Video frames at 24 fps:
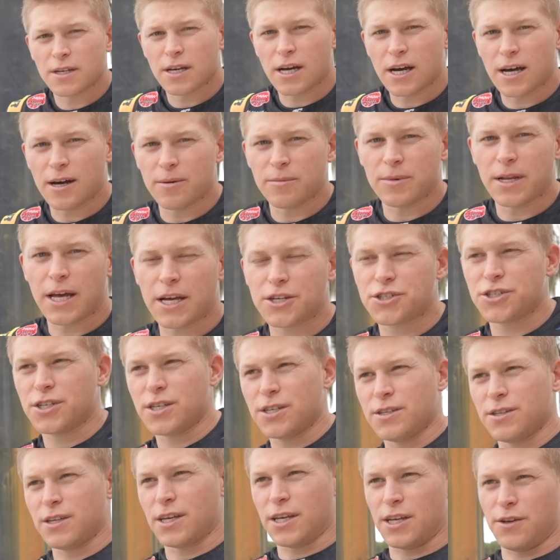And
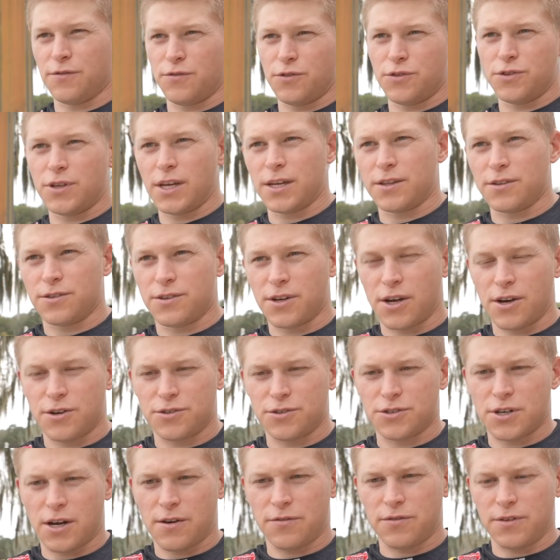actually, like if you take the
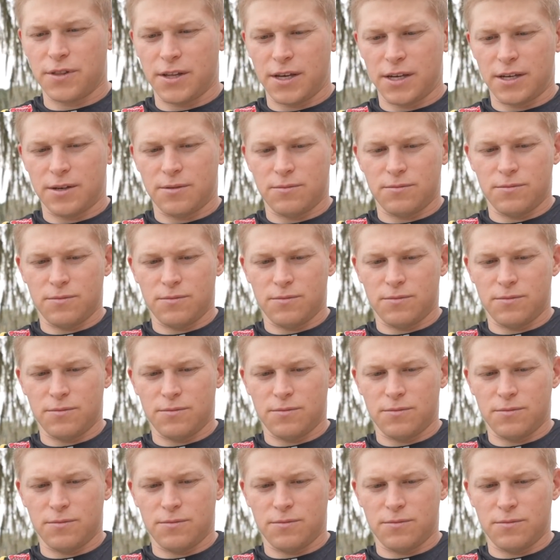tires off and like